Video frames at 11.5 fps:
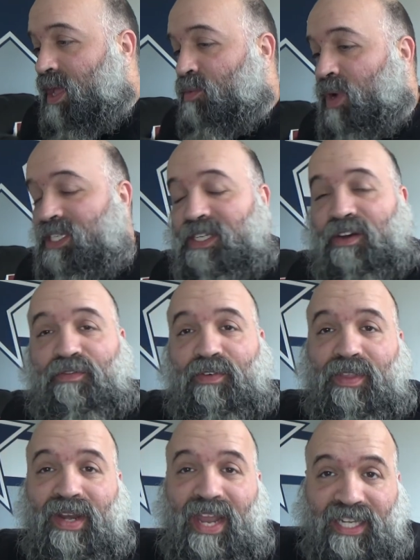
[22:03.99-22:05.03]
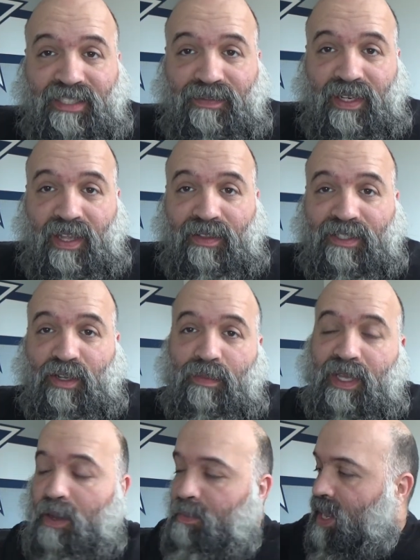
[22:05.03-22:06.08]
and watch out for the next video that's going
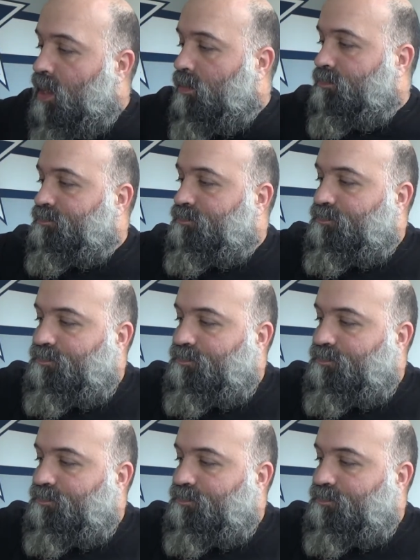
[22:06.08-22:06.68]
to be coming out